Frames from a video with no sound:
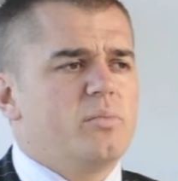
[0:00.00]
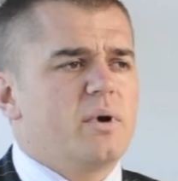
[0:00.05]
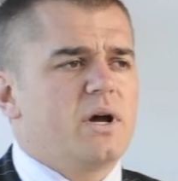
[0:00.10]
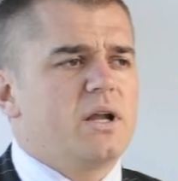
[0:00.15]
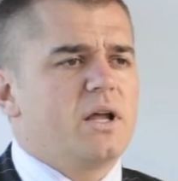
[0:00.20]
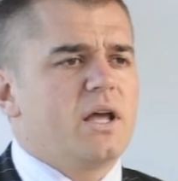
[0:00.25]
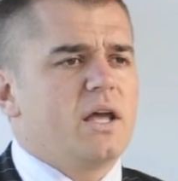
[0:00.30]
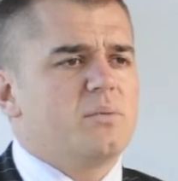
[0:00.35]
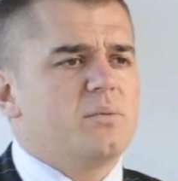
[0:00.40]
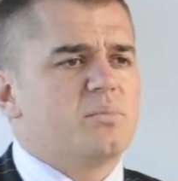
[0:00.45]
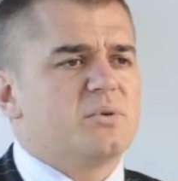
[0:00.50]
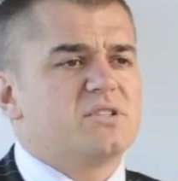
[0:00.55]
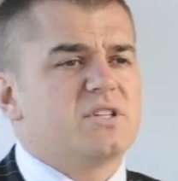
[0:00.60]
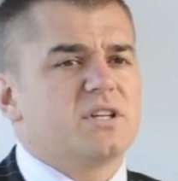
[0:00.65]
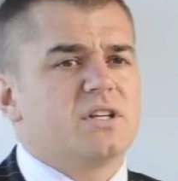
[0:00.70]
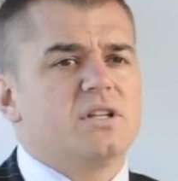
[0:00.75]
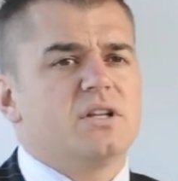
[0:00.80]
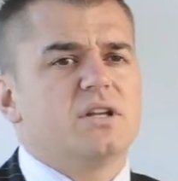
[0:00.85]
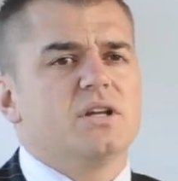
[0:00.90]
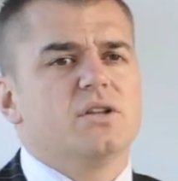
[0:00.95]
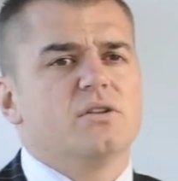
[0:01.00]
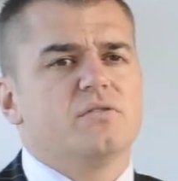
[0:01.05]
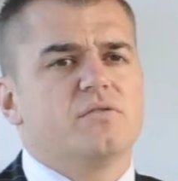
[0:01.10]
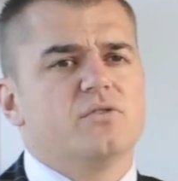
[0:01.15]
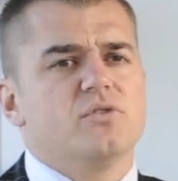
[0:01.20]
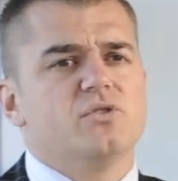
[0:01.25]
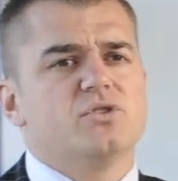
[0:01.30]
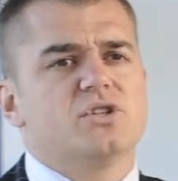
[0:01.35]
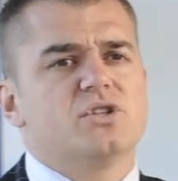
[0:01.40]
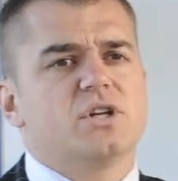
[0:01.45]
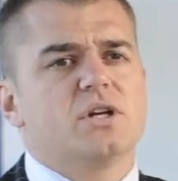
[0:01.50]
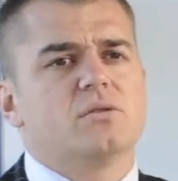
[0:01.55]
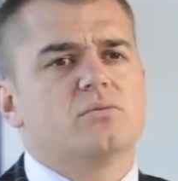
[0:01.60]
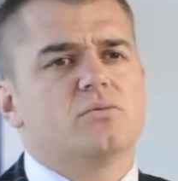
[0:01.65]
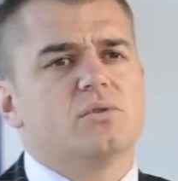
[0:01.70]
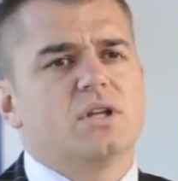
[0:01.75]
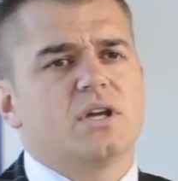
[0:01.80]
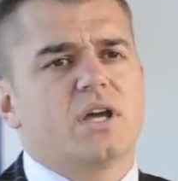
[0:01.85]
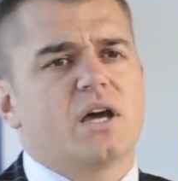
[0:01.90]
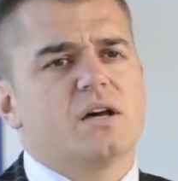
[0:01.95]
and particularly in the future
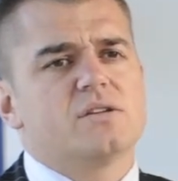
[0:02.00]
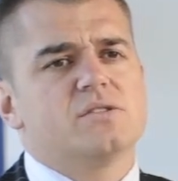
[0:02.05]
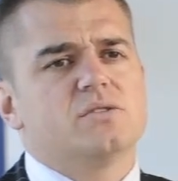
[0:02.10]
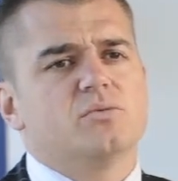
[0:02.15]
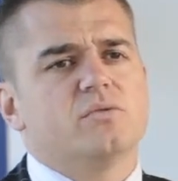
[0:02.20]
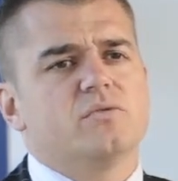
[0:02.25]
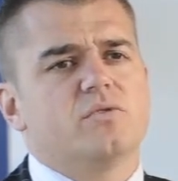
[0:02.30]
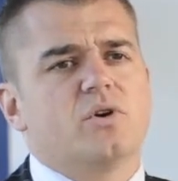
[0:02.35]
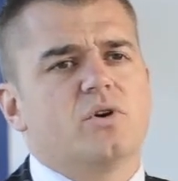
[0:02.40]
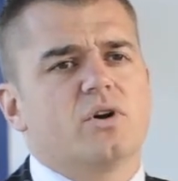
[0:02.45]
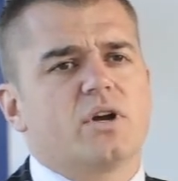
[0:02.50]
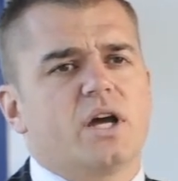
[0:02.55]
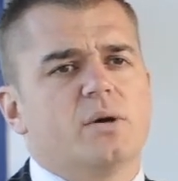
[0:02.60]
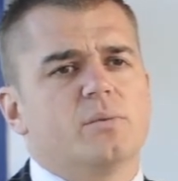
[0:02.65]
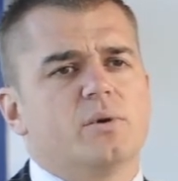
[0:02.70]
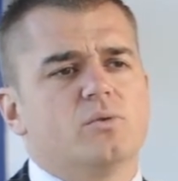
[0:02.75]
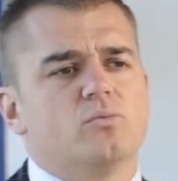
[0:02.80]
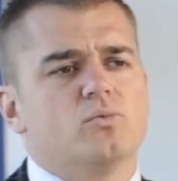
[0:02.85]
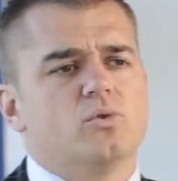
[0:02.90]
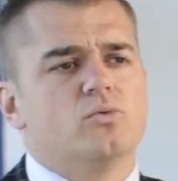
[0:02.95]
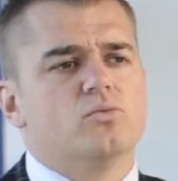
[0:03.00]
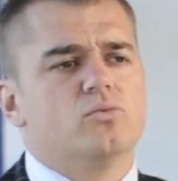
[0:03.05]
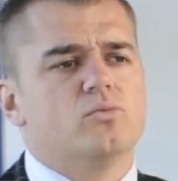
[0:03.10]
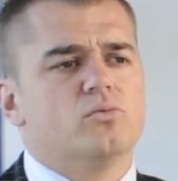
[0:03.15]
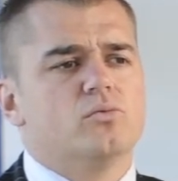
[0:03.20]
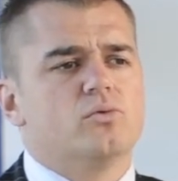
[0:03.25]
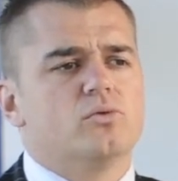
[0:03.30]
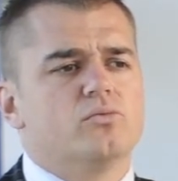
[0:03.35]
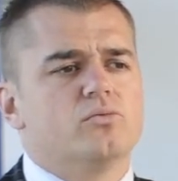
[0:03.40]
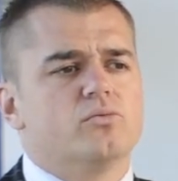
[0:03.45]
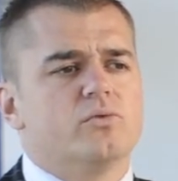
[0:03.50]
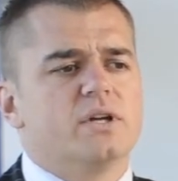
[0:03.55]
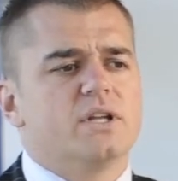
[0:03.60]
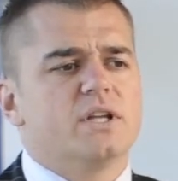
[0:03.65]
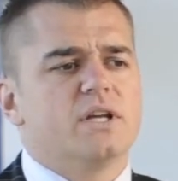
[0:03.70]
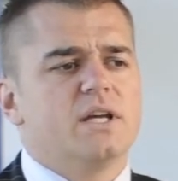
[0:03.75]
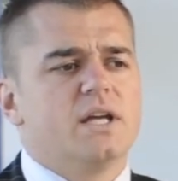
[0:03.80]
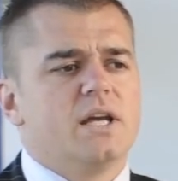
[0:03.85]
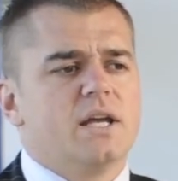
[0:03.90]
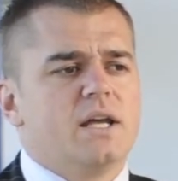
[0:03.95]
with the cars that we've got coming, will
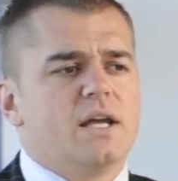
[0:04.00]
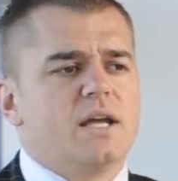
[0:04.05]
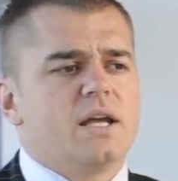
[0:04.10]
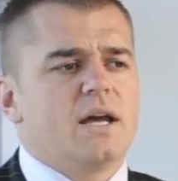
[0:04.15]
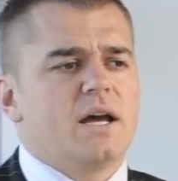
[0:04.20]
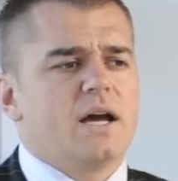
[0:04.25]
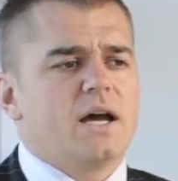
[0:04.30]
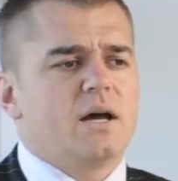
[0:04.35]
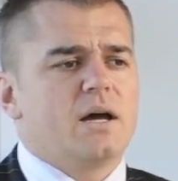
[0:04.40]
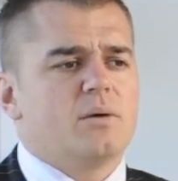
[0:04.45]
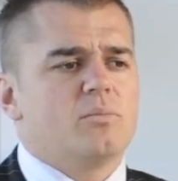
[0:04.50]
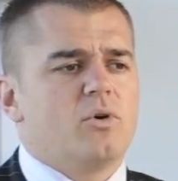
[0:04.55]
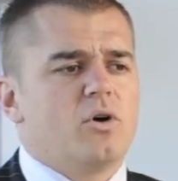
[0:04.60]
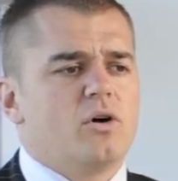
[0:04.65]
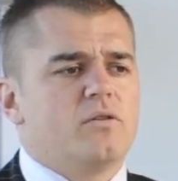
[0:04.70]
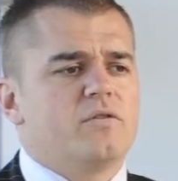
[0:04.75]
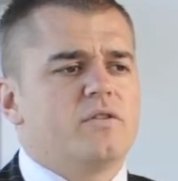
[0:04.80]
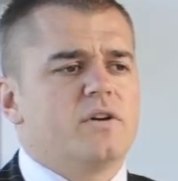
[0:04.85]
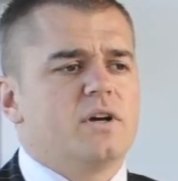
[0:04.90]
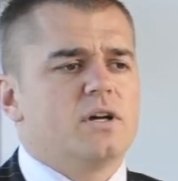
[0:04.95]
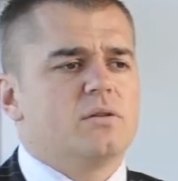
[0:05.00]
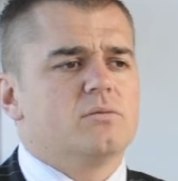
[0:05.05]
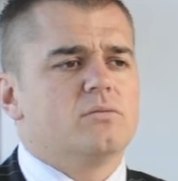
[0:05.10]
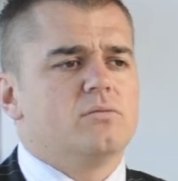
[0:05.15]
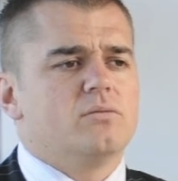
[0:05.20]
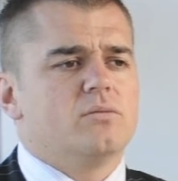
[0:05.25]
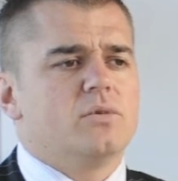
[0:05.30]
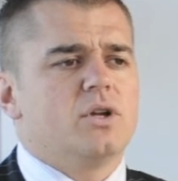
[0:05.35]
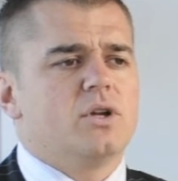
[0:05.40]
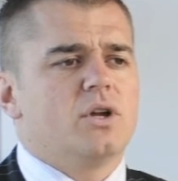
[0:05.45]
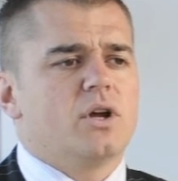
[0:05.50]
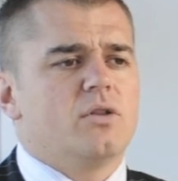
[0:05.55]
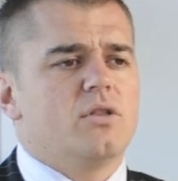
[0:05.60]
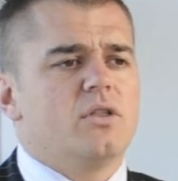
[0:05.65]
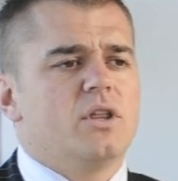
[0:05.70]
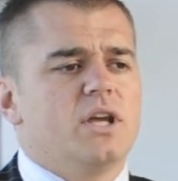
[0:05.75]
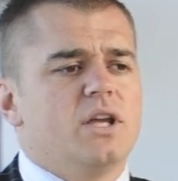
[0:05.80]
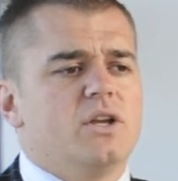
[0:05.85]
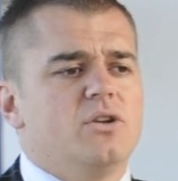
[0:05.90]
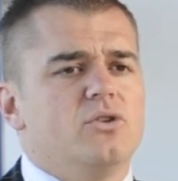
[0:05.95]
really offer
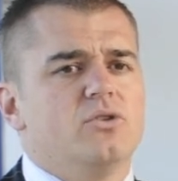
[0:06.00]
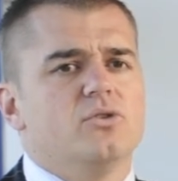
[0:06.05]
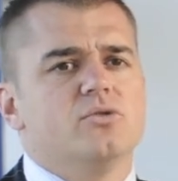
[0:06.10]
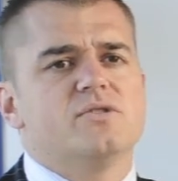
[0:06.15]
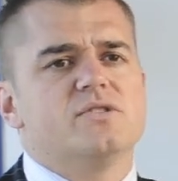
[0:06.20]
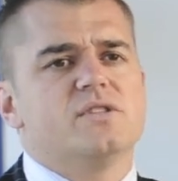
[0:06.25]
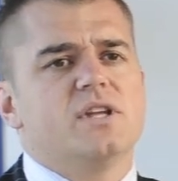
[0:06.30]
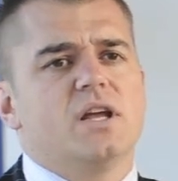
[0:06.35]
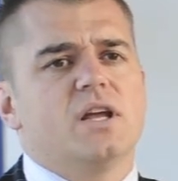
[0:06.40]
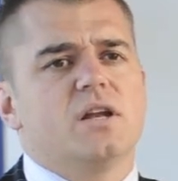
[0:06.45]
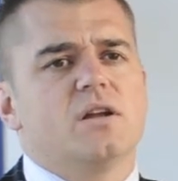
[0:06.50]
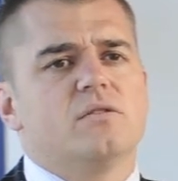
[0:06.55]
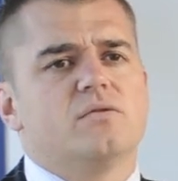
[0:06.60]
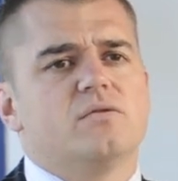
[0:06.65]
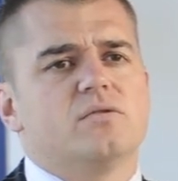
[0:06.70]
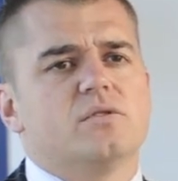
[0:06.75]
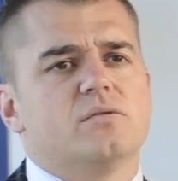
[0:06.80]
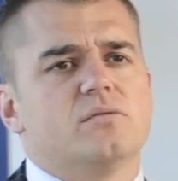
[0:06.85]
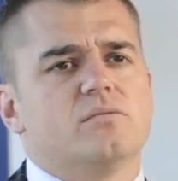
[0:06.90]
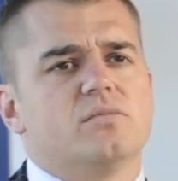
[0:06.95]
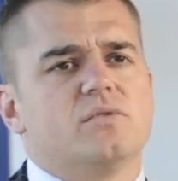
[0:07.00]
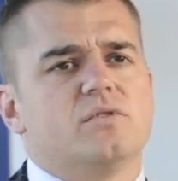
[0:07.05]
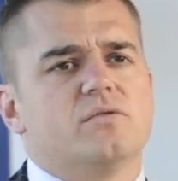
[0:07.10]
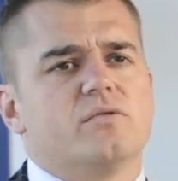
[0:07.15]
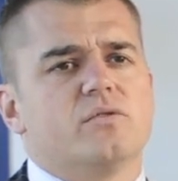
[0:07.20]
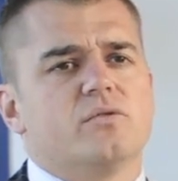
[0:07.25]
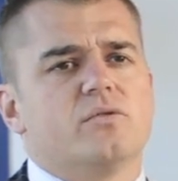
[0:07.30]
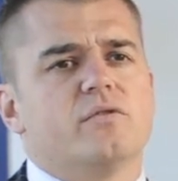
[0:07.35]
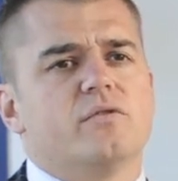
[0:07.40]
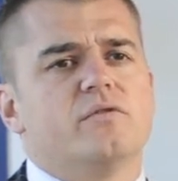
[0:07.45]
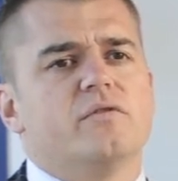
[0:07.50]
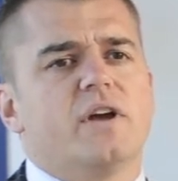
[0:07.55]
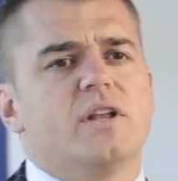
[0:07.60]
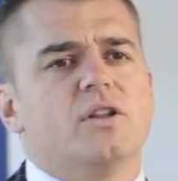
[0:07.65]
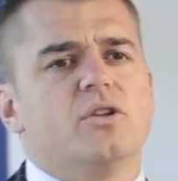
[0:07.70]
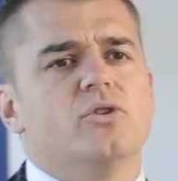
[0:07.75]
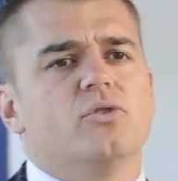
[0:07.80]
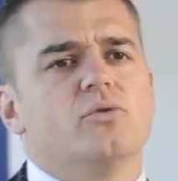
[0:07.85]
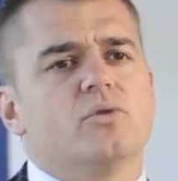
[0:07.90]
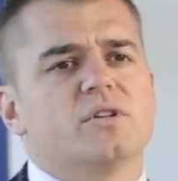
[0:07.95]
the new standard for a
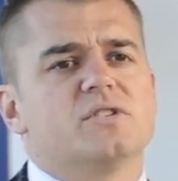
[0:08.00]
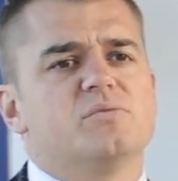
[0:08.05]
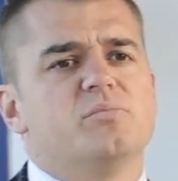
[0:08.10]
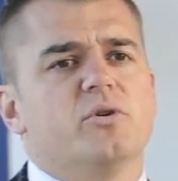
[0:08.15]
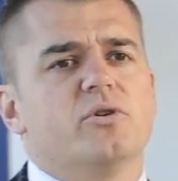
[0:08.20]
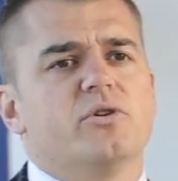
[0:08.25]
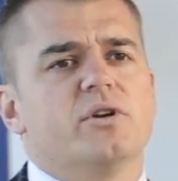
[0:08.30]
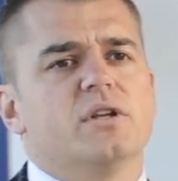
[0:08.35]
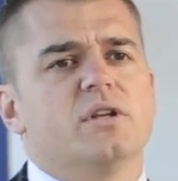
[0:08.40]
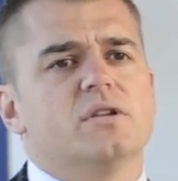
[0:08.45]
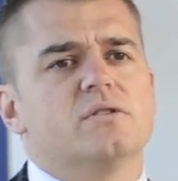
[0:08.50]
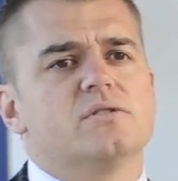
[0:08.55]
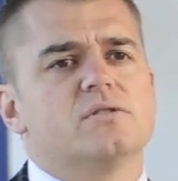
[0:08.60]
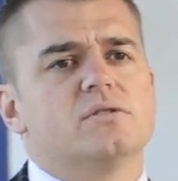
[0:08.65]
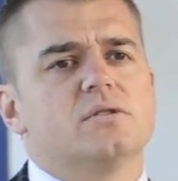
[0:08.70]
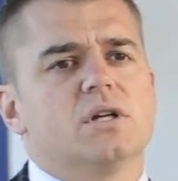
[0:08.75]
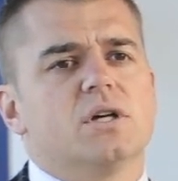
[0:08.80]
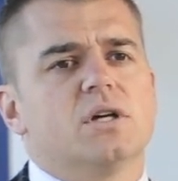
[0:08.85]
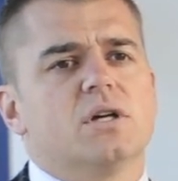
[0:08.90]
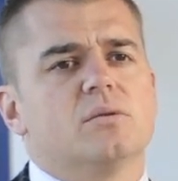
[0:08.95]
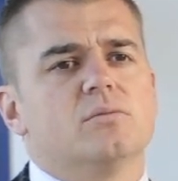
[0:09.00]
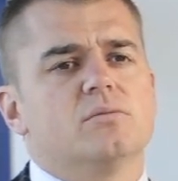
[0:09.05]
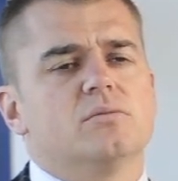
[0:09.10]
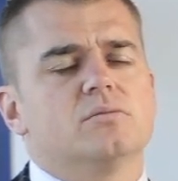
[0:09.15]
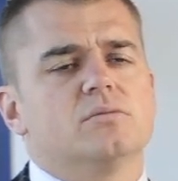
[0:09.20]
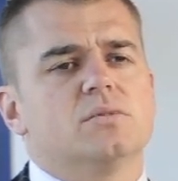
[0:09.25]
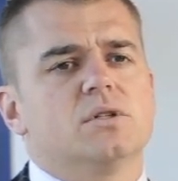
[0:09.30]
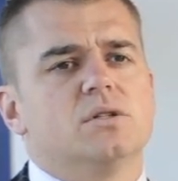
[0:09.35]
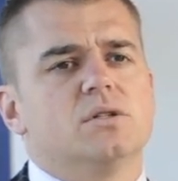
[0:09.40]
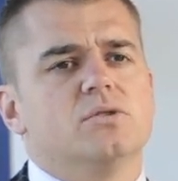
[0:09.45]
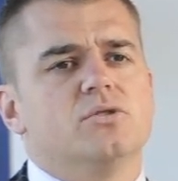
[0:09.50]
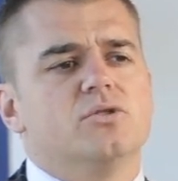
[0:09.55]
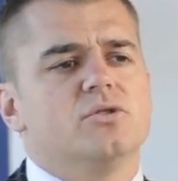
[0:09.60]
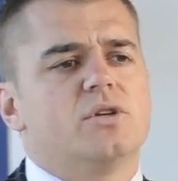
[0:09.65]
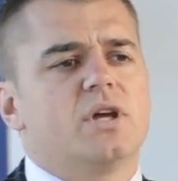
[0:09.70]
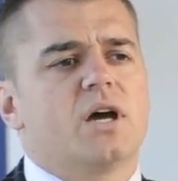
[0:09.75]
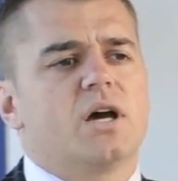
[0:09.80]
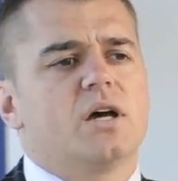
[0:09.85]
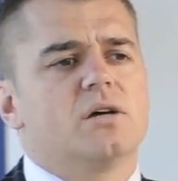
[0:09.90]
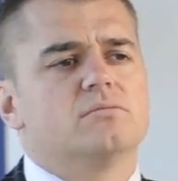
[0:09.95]
value experience in new
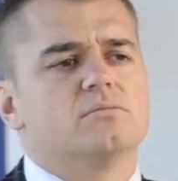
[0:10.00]
car